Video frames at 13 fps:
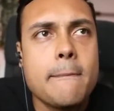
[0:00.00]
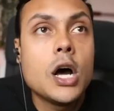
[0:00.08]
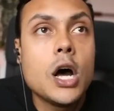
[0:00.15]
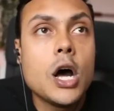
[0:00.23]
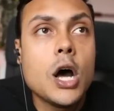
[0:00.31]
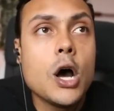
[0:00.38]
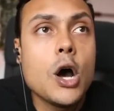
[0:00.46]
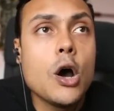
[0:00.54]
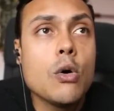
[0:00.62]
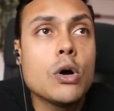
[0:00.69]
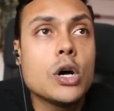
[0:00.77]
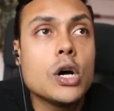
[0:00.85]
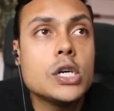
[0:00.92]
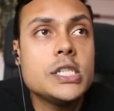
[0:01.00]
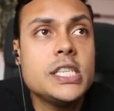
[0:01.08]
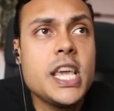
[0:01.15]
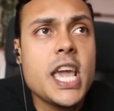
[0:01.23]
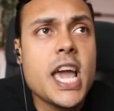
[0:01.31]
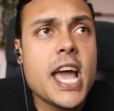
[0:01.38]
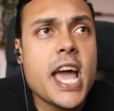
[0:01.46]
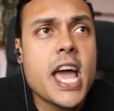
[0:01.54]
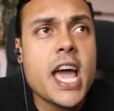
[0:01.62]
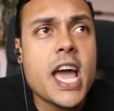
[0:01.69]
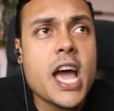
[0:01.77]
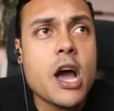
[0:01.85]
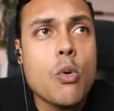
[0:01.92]
Oh,
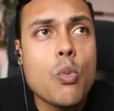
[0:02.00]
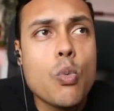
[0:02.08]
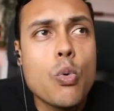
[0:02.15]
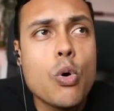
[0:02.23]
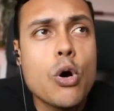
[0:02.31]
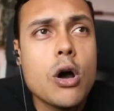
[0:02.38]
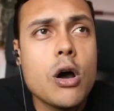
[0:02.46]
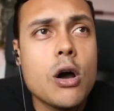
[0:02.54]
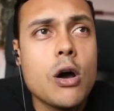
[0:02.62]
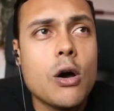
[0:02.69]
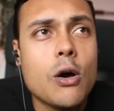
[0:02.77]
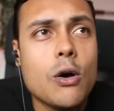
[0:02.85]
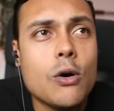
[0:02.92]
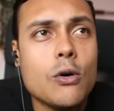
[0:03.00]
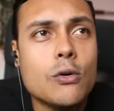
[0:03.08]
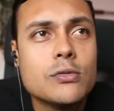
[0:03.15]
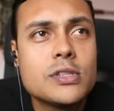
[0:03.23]
yeah! Whoa!